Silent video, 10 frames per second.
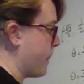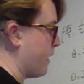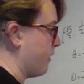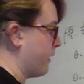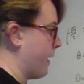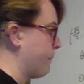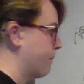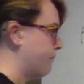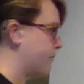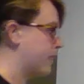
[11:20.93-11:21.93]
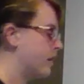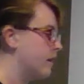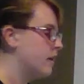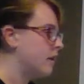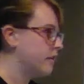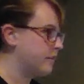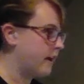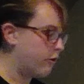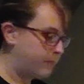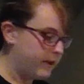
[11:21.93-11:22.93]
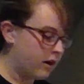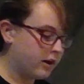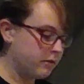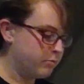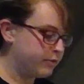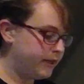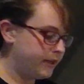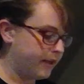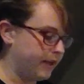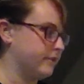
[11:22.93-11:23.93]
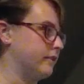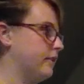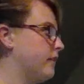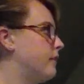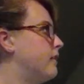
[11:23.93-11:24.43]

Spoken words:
Okay, so that would be our complete answer.